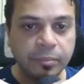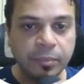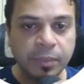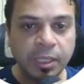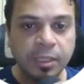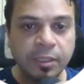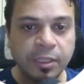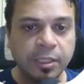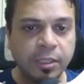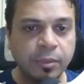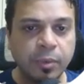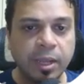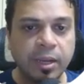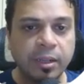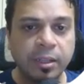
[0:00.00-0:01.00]
This is
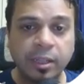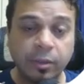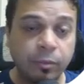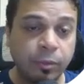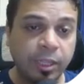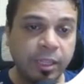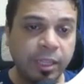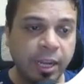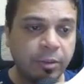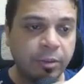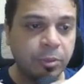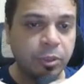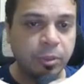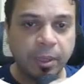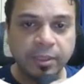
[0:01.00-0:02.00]
where the within the
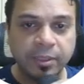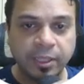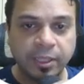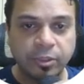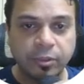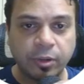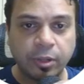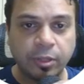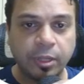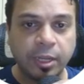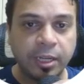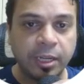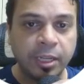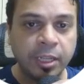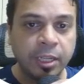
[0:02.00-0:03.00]
attribution path section rather,
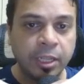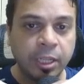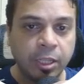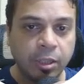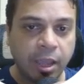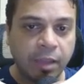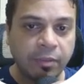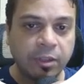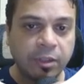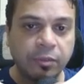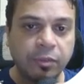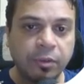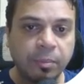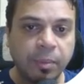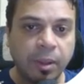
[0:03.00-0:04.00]
and you have the
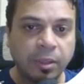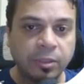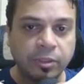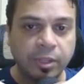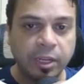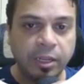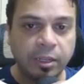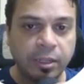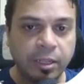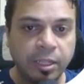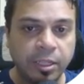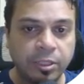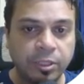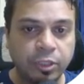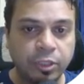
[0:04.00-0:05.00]
different paths, right?
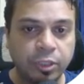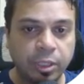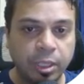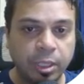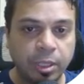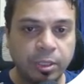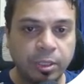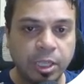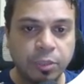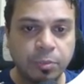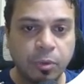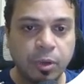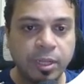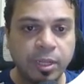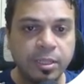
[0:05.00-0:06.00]
Each touch
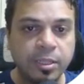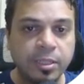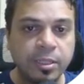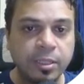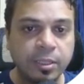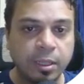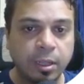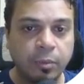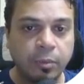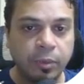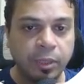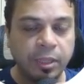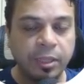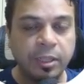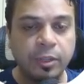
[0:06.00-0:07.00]
points
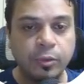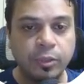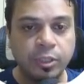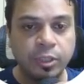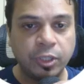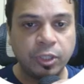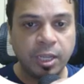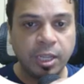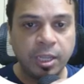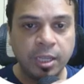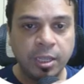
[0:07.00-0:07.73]
within the user journey,